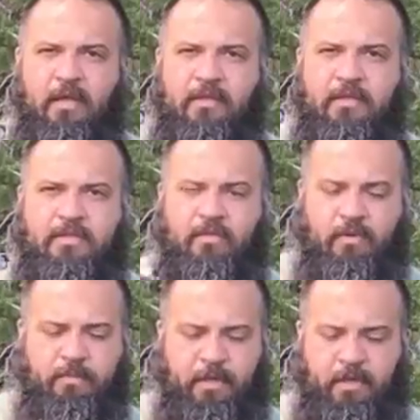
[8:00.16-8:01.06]
this
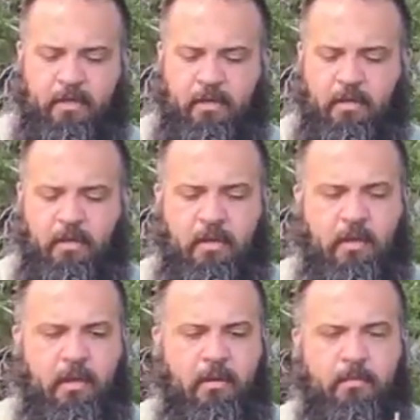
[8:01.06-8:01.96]
crimping
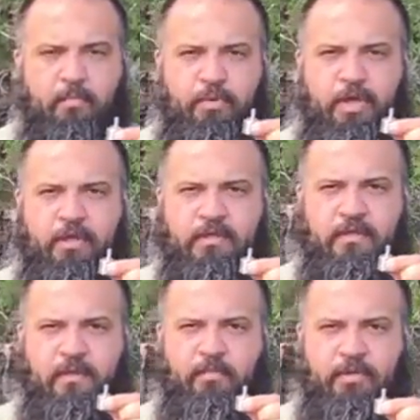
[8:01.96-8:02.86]
bit
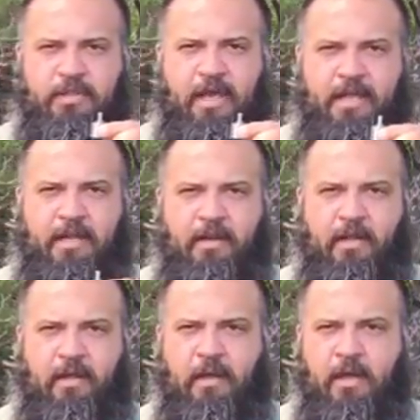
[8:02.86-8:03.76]
and put that in
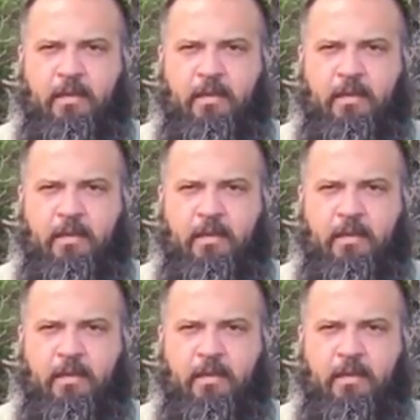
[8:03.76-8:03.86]
a